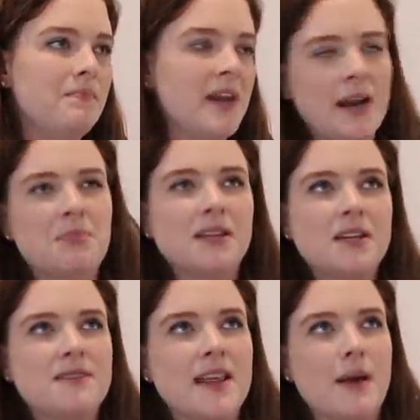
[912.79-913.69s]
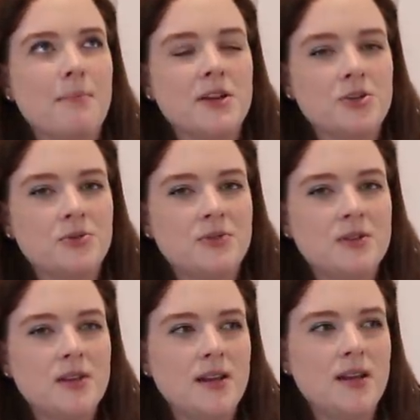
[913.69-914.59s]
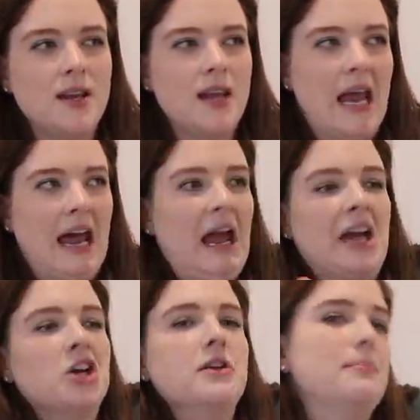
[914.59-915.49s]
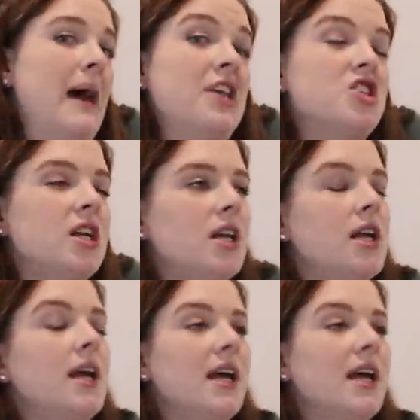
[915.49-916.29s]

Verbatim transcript: and I believed them, but you, I, I couldn't imagine it.